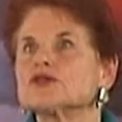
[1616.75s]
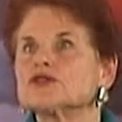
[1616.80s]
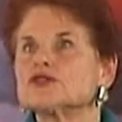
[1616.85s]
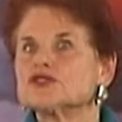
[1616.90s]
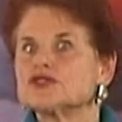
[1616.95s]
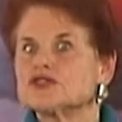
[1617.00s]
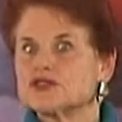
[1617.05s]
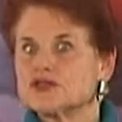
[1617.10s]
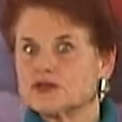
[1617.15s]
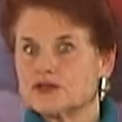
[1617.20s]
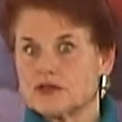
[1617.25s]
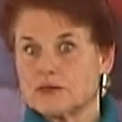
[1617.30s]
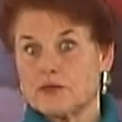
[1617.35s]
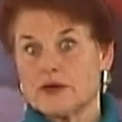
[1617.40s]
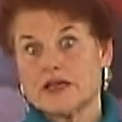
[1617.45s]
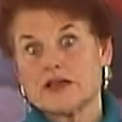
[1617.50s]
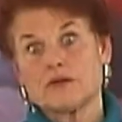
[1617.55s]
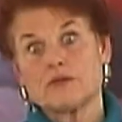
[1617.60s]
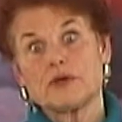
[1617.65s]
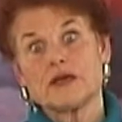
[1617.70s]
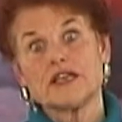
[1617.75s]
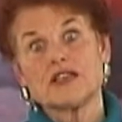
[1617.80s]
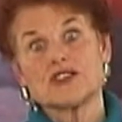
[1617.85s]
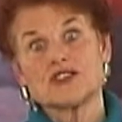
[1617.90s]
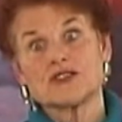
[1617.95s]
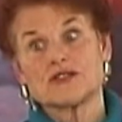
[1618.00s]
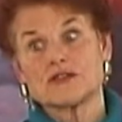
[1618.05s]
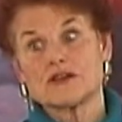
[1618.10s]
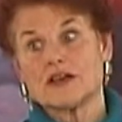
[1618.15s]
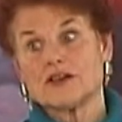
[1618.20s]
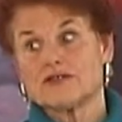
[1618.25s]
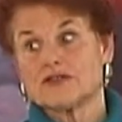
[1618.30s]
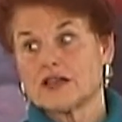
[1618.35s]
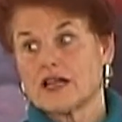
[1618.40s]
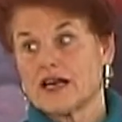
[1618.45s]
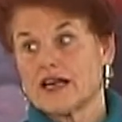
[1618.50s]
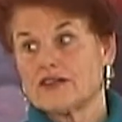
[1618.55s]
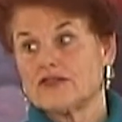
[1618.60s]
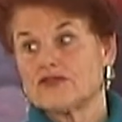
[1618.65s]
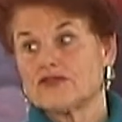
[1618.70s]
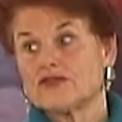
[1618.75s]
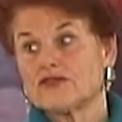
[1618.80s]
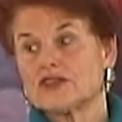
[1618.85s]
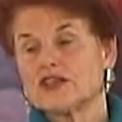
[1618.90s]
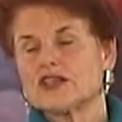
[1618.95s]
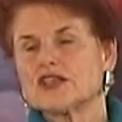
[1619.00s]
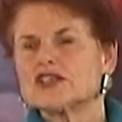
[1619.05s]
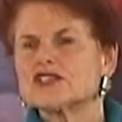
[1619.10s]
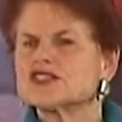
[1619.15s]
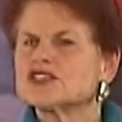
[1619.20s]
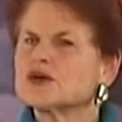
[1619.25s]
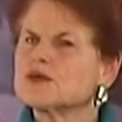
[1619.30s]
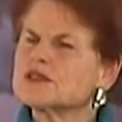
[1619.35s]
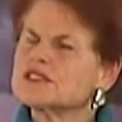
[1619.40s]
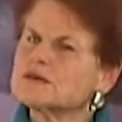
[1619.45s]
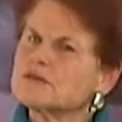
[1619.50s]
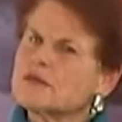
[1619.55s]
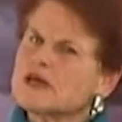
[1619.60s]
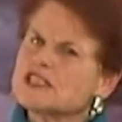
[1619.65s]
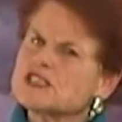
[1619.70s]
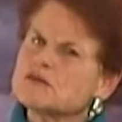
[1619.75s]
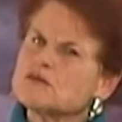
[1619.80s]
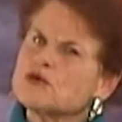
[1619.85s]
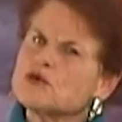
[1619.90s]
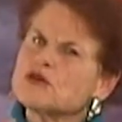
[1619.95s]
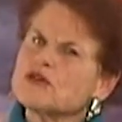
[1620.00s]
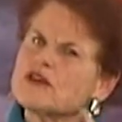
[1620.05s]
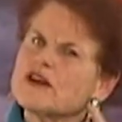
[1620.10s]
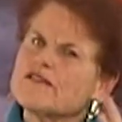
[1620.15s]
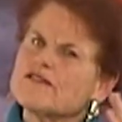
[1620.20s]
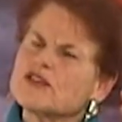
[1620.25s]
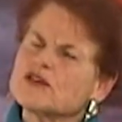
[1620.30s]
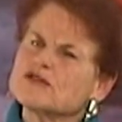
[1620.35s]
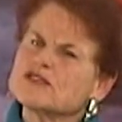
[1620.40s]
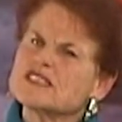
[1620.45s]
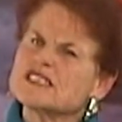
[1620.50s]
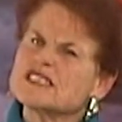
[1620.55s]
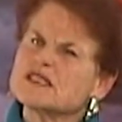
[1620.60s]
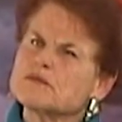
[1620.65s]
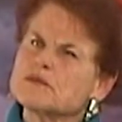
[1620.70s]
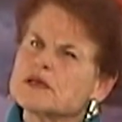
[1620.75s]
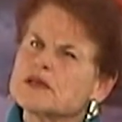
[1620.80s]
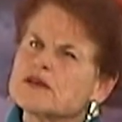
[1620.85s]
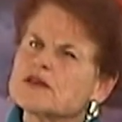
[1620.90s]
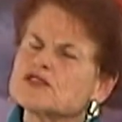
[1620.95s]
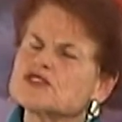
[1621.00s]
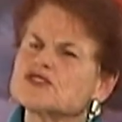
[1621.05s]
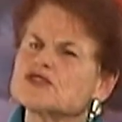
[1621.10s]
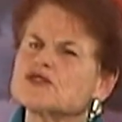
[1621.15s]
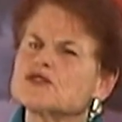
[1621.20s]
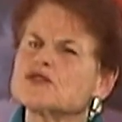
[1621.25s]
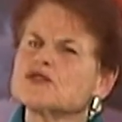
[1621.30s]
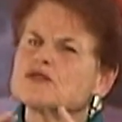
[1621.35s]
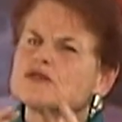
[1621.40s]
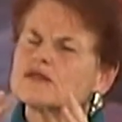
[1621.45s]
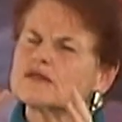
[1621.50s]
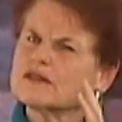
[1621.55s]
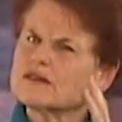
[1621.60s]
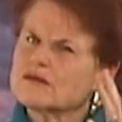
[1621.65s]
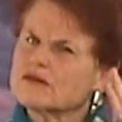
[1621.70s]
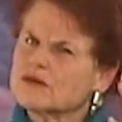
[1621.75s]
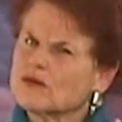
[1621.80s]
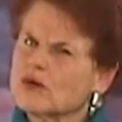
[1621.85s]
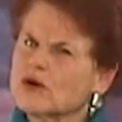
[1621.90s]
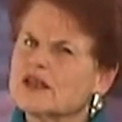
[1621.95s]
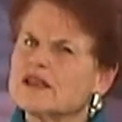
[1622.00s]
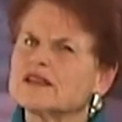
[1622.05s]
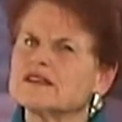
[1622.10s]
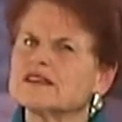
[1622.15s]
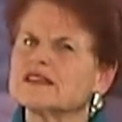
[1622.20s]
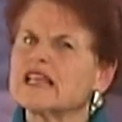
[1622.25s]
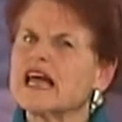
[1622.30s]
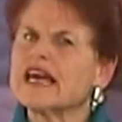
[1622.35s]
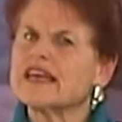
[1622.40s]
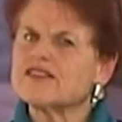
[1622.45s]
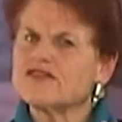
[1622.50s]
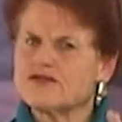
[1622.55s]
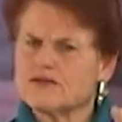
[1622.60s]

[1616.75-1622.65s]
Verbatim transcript: to the bigger picture of life? So it's much more of those spiritual, what life